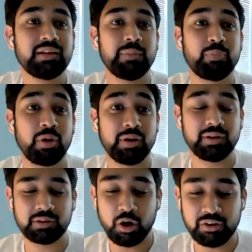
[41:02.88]
Their
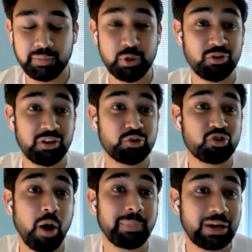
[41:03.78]
contribution to
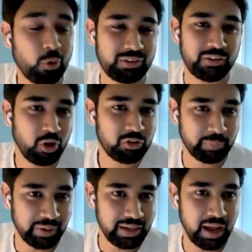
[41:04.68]
job growth is also
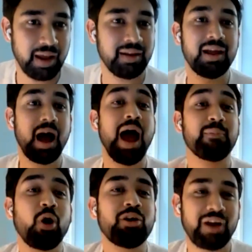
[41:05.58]
pretty high.
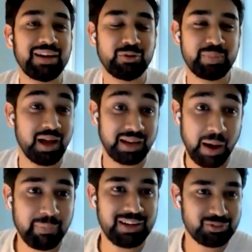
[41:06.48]
I'm not trying to be a
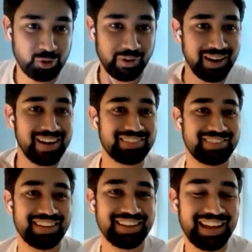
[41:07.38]
capitalist over here and
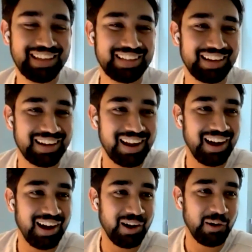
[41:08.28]
say
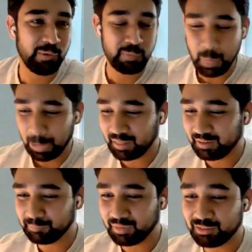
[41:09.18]
that
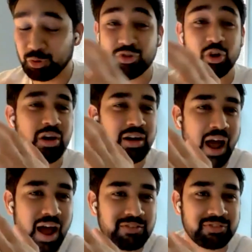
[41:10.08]
you shouldn't
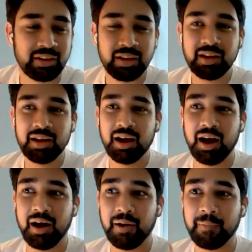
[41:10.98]
have
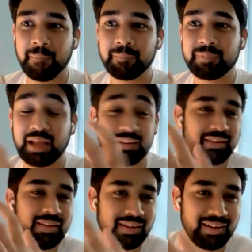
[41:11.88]
that.
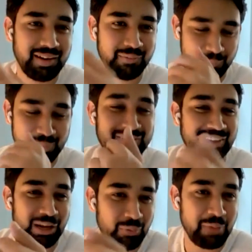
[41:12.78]

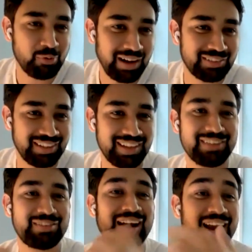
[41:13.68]
Basically, what I'm trying to say
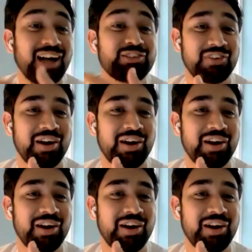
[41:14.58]
is that large firms.